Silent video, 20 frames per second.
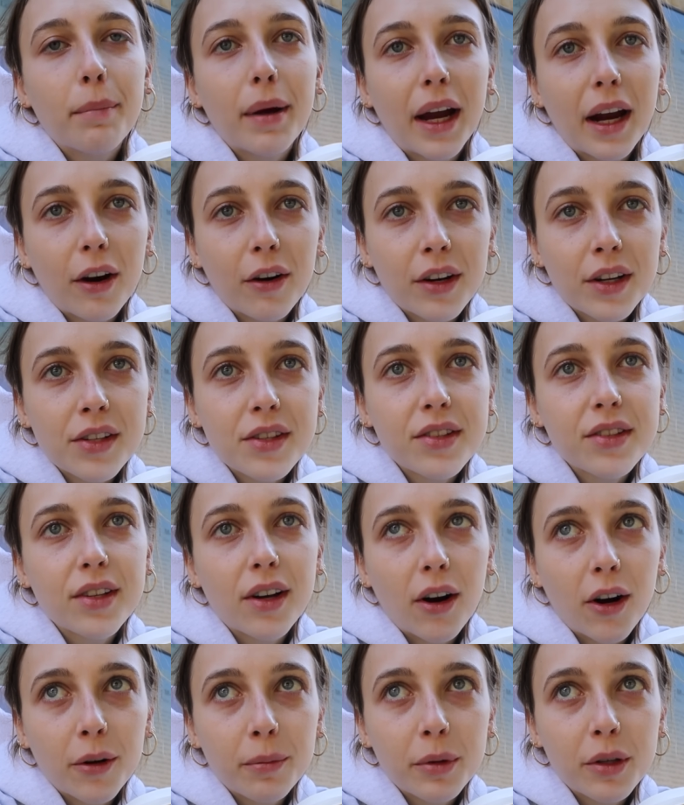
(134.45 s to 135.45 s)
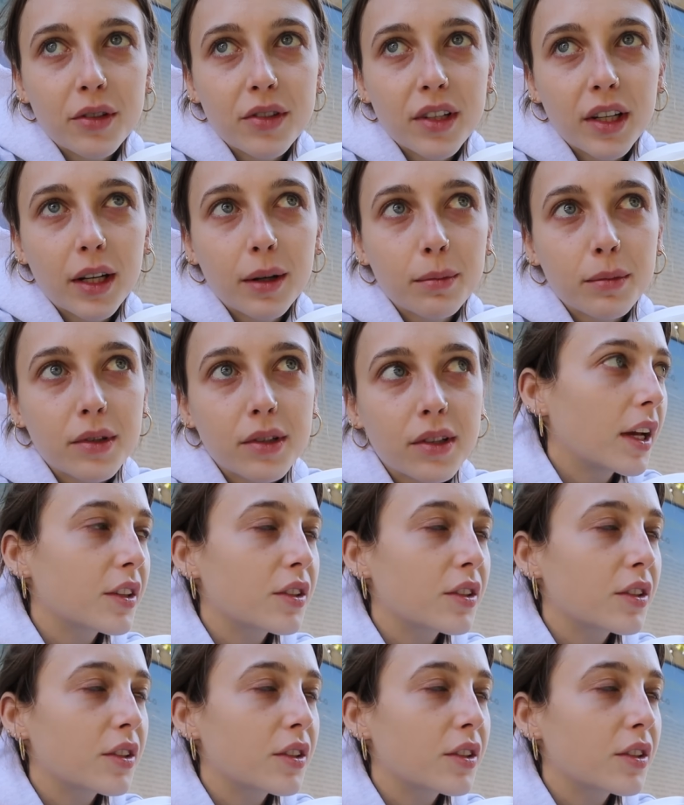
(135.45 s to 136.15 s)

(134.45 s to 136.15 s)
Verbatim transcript: Paris art museums.